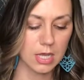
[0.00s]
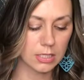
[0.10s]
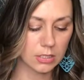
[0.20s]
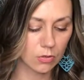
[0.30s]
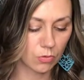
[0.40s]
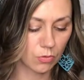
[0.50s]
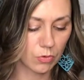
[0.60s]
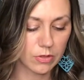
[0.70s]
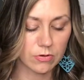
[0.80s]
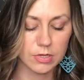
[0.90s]
So
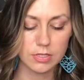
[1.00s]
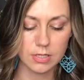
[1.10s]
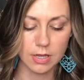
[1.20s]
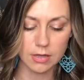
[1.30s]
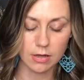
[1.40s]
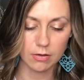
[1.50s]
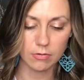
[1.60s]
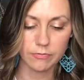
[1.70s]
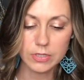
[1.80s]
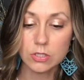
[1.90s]
whether it's a
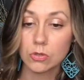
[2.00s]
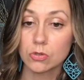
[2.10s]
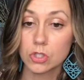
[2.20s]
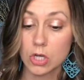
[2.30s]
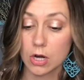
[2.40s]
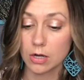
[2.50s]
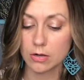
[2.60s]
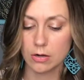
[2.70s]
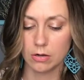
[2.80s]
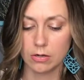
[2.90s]
physical chart,
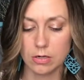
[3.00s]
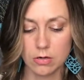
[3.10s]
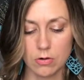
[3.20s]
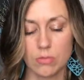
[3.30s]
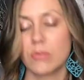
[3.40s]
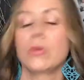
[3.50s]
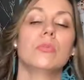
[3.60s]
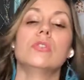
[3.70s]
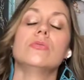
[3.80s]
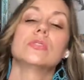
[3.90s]
that we
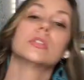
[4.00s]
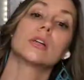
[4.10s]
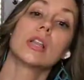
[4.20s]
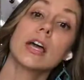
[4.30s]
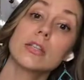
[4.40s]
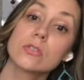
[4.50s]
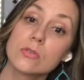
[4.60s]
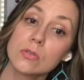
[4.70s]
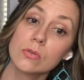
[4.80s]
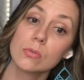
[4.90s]
would use in the
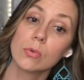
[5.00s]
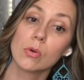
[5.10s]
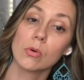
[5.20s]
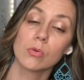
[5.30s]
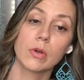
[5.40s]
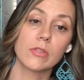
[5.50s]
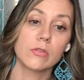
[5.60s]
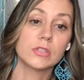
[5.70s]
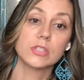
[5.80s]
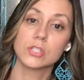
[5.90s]
classroom, or whether
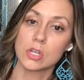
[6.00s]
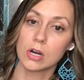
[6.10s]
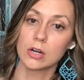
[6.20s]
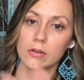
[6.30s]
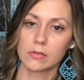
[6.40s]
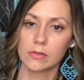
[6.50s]
it's a chart,